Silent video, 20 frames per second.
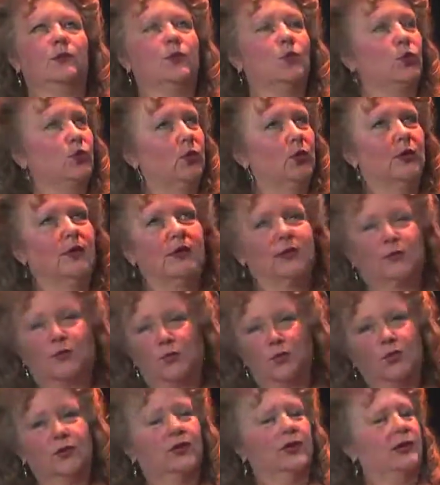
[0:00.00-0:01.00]
more and
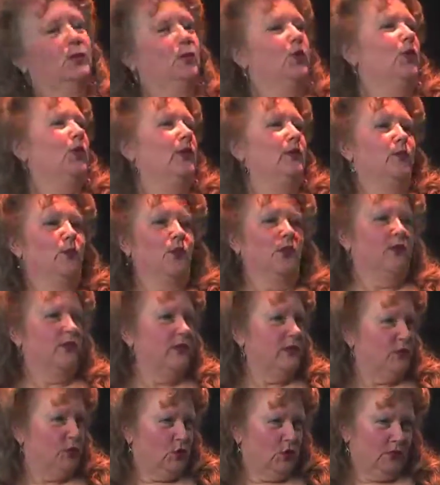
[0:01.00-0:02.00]
more and more and more
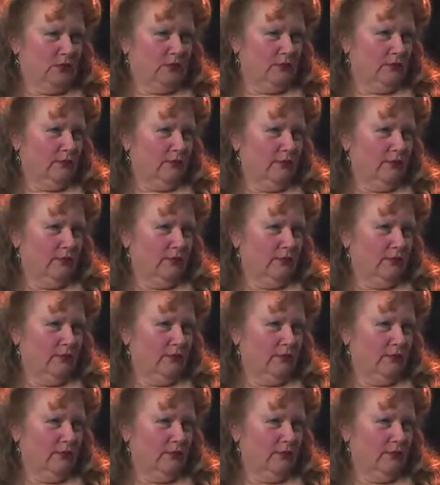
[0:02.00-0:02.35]
efficient.